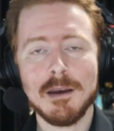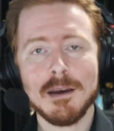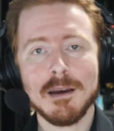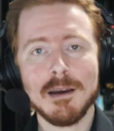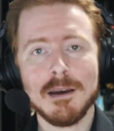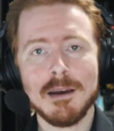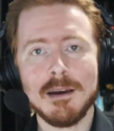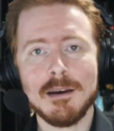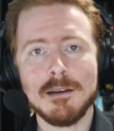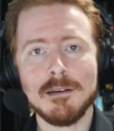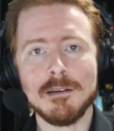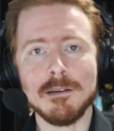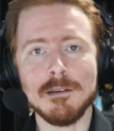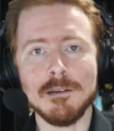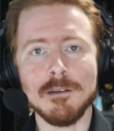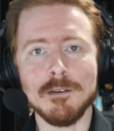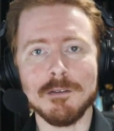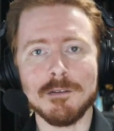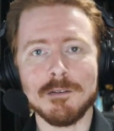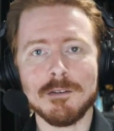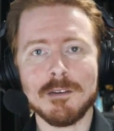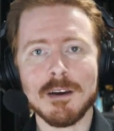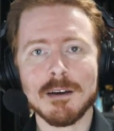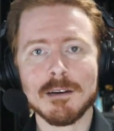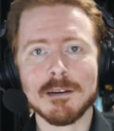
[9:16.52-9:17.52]
And in his
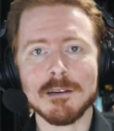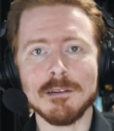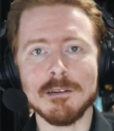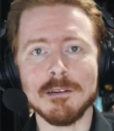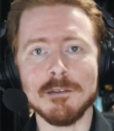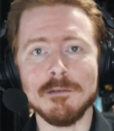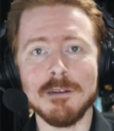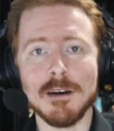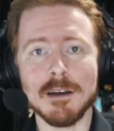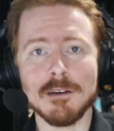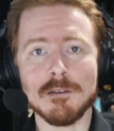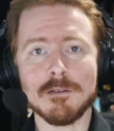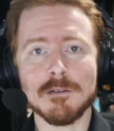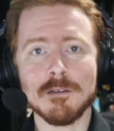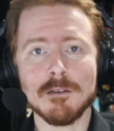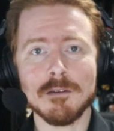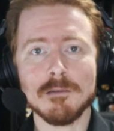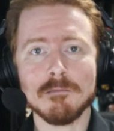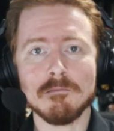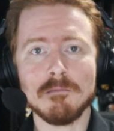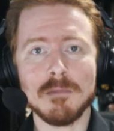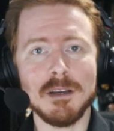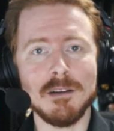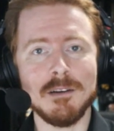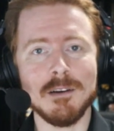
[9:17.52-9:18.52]
second adventure,
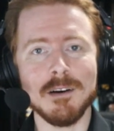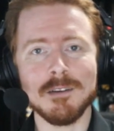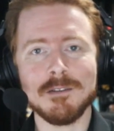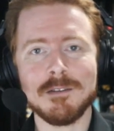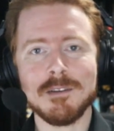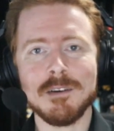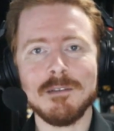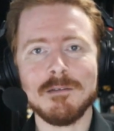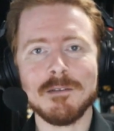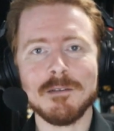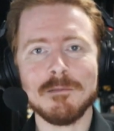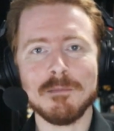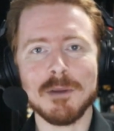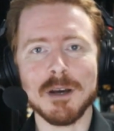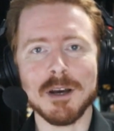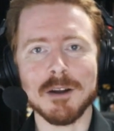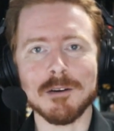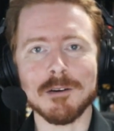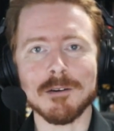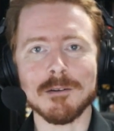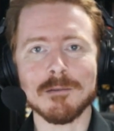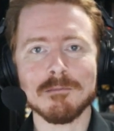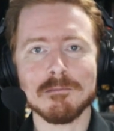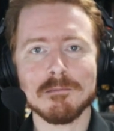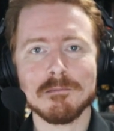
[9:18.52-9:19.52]
he does even
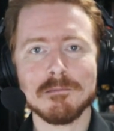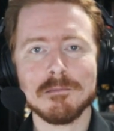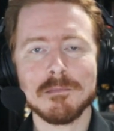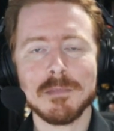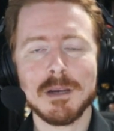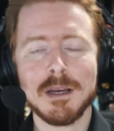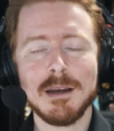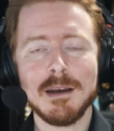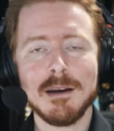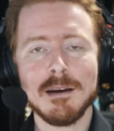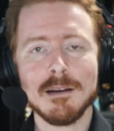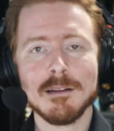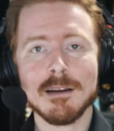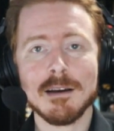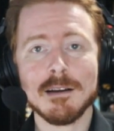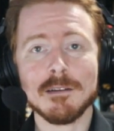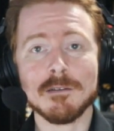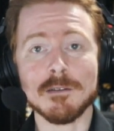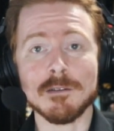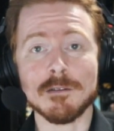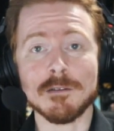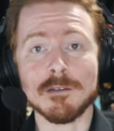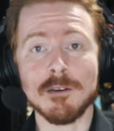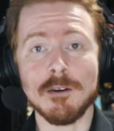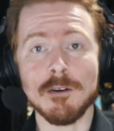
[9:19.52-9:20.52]
better. That's
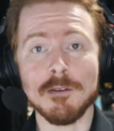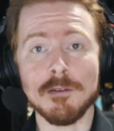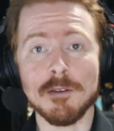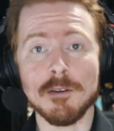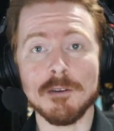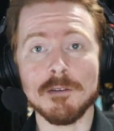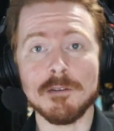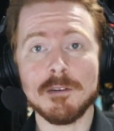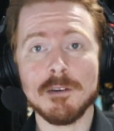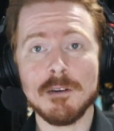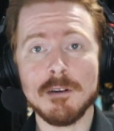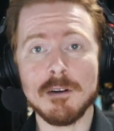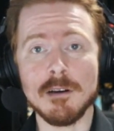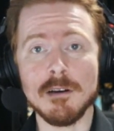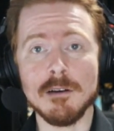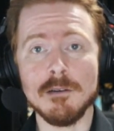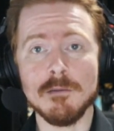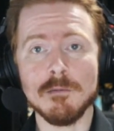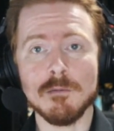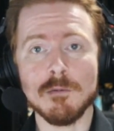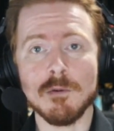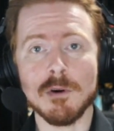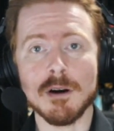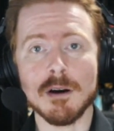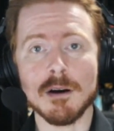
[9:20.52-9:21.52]
Assault the City,
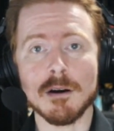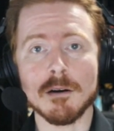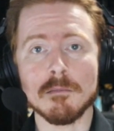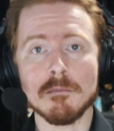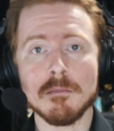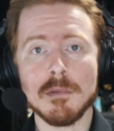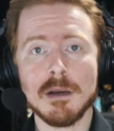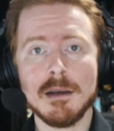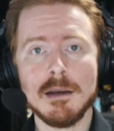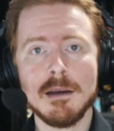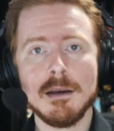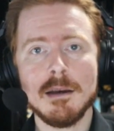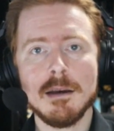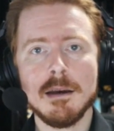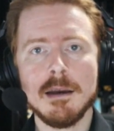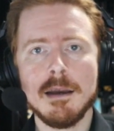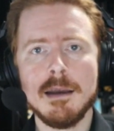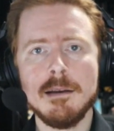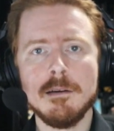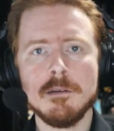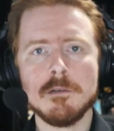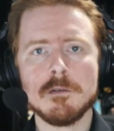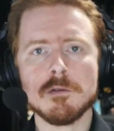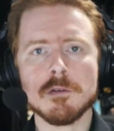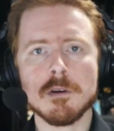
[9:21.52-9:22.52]
where
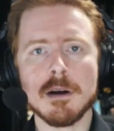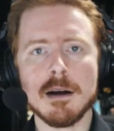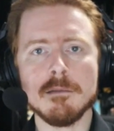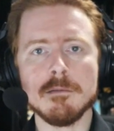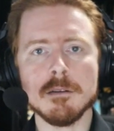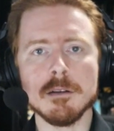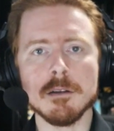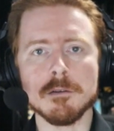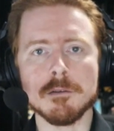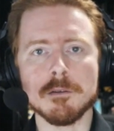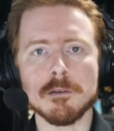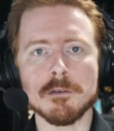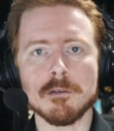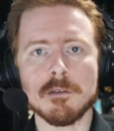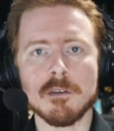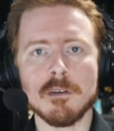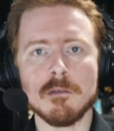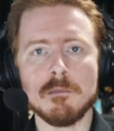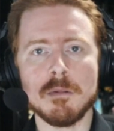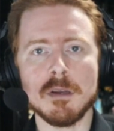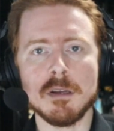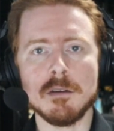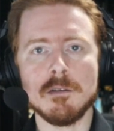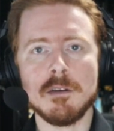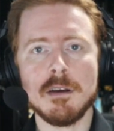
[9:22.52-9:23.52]
8 travelers have
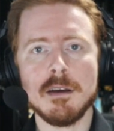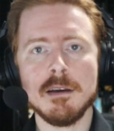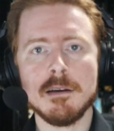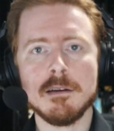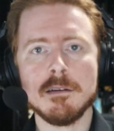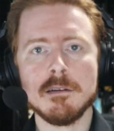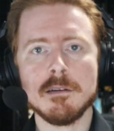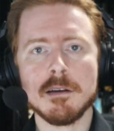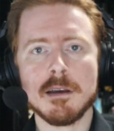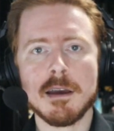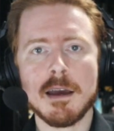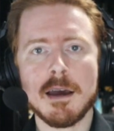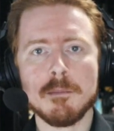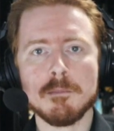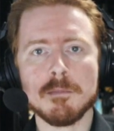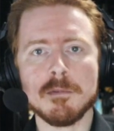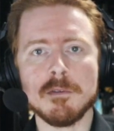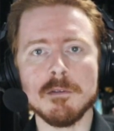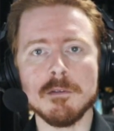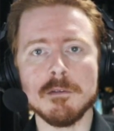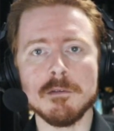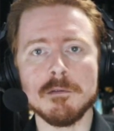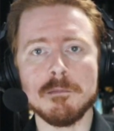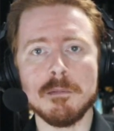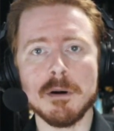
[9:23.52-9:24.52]
been taken
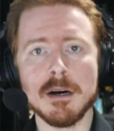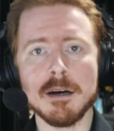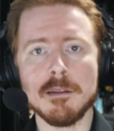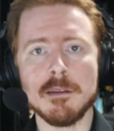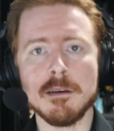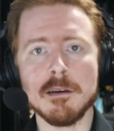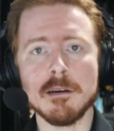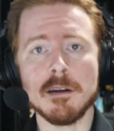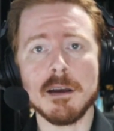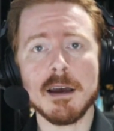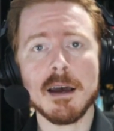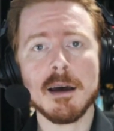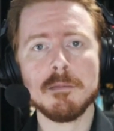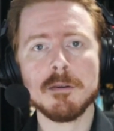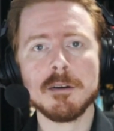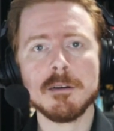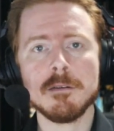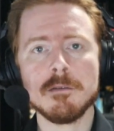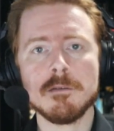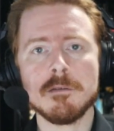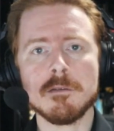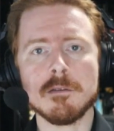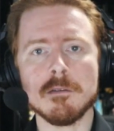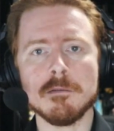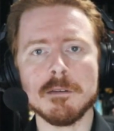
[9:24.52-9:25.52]
captive by the
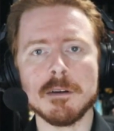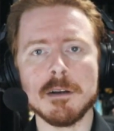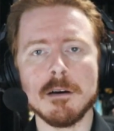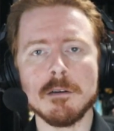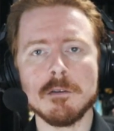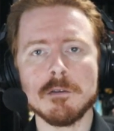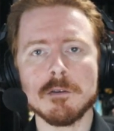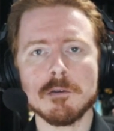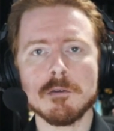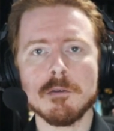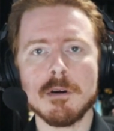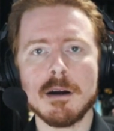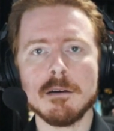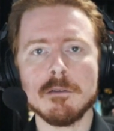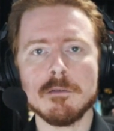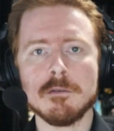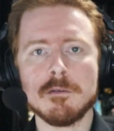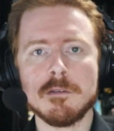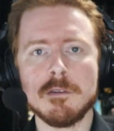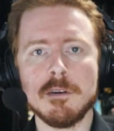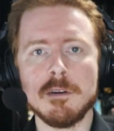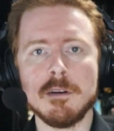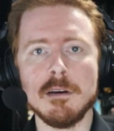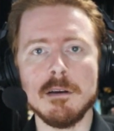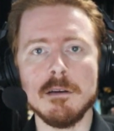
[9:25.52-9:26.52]
inhabitants of an underground
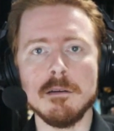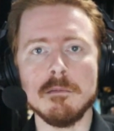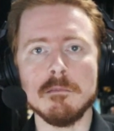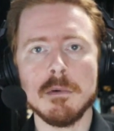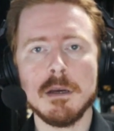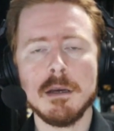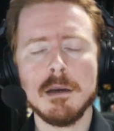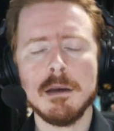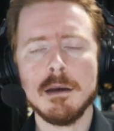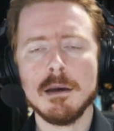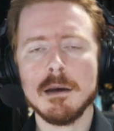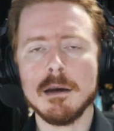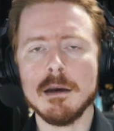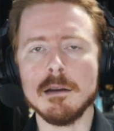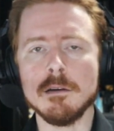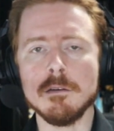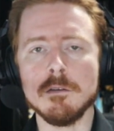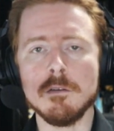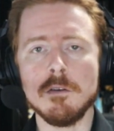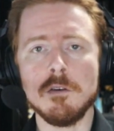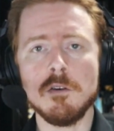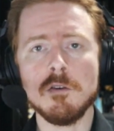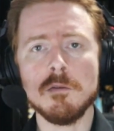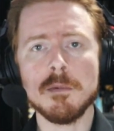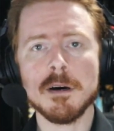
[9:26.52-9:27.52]
city, and
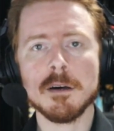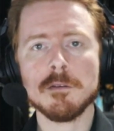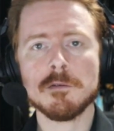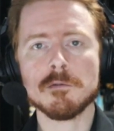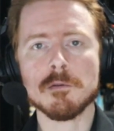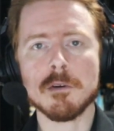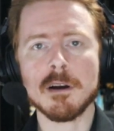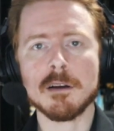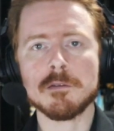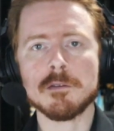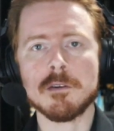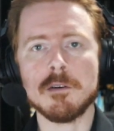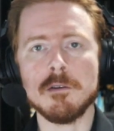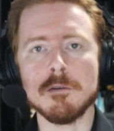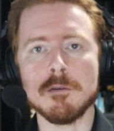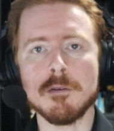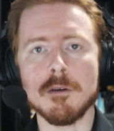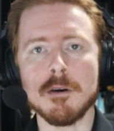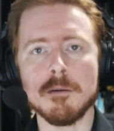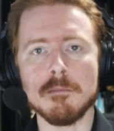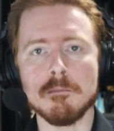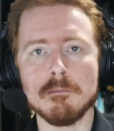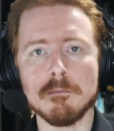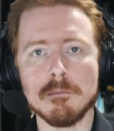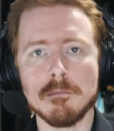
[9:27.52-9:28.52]
you must rescue
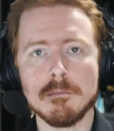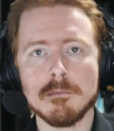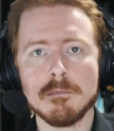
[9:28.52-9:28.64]
them.